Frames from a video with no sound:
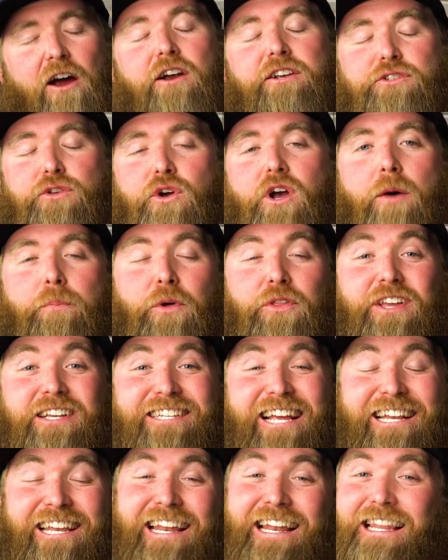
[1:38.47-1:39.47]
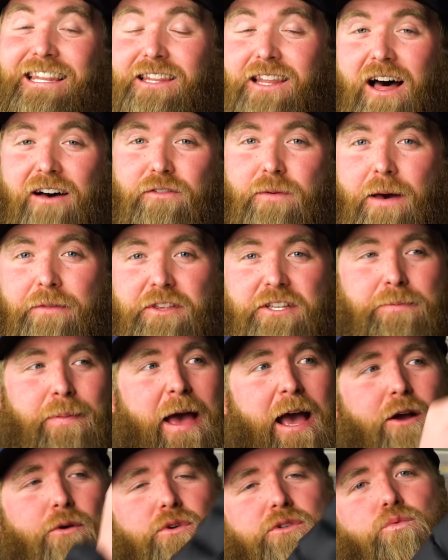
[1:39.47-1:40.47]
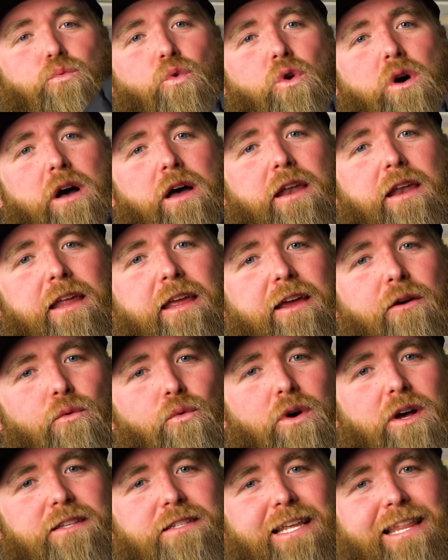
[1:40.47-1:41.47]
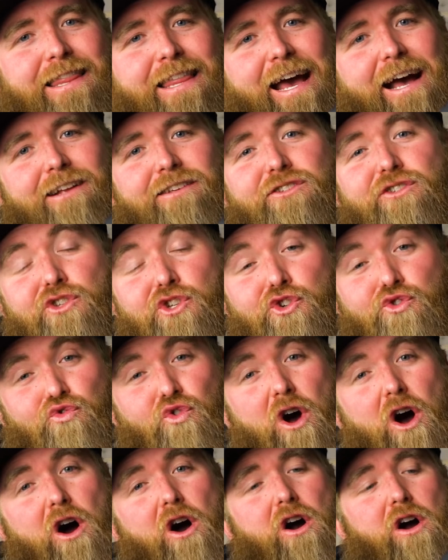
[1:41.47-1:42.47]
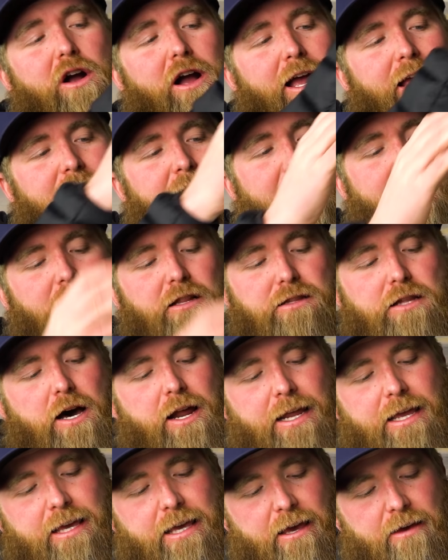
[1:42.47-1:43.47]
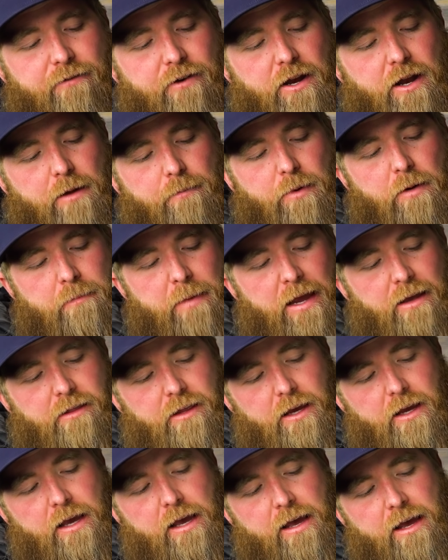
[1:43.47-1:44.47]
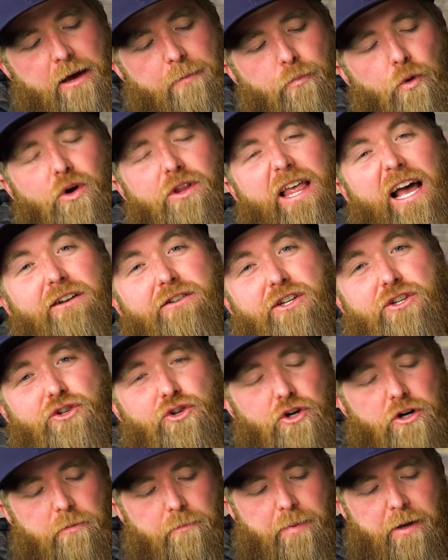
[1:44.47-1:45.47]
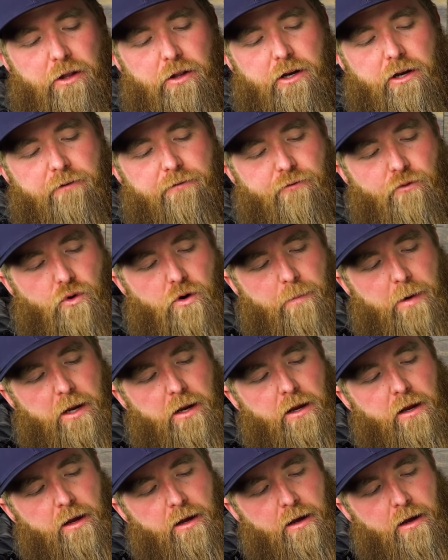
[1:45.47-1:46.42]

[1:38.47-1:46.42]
All right, so a couple of things I didn't love about this pack was, one, it wasn't that strong. Like, it had a lot of give in it, but mainly it boiled down to durability for me.